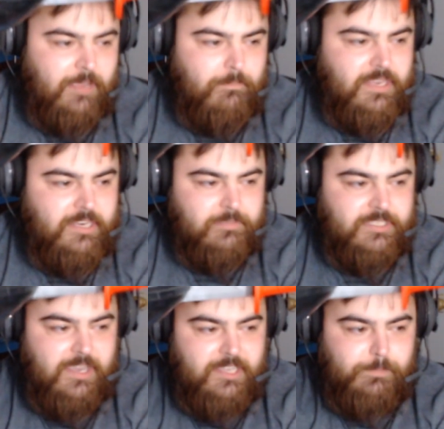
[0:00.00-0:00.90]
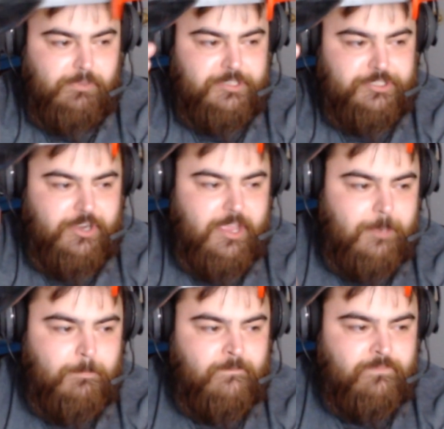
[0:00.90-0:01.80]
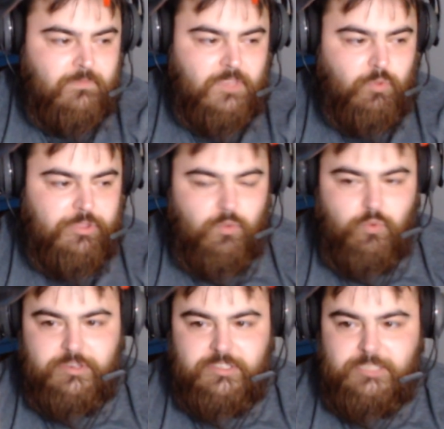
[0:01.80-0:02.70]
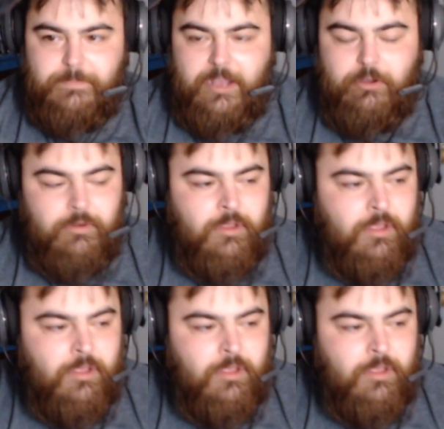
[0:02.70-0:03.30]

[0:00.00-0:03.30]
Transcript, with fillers: a medium-sized plunger head with a wooden spout.